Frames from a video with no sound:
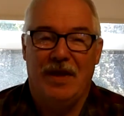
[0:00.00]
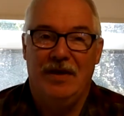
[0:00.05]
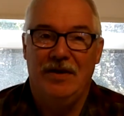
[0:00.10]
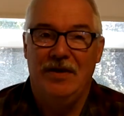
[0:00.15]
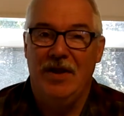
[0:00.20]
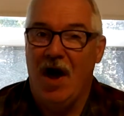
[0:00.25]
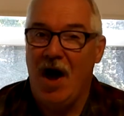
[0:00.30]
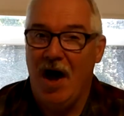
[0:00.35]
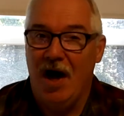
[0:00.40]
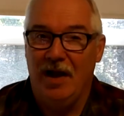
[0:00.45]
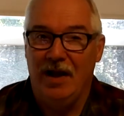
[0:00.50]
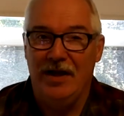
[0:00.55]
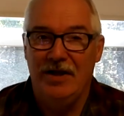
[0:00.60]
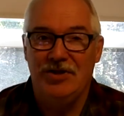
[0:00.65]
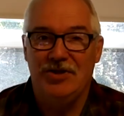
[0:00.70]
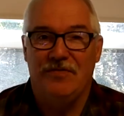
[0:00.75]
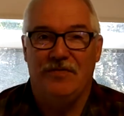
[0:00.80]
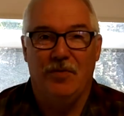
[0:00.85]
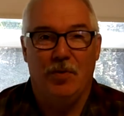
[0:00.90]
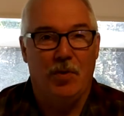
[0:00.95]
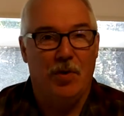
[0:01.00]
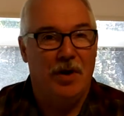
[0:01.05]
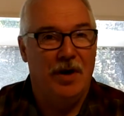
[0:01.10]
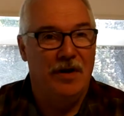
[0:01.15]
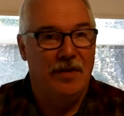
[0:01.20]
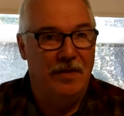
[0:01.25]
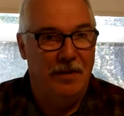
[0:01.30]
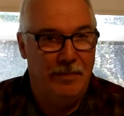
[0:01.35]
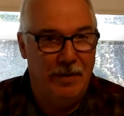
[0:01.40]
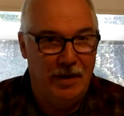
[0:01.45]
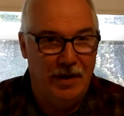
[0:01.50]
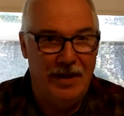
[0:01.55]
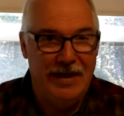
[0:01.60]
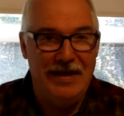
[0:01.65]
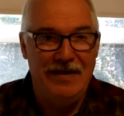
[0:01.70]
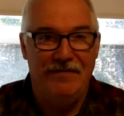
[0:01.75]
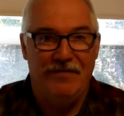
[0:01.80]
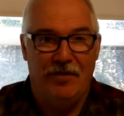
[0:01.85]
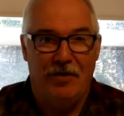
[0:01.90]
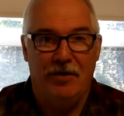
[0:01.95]
knowledge for the
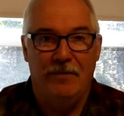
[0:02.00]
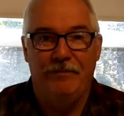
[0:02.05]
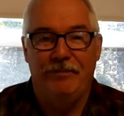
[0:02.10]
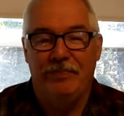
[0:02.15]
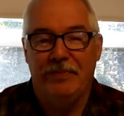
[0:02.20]
believer.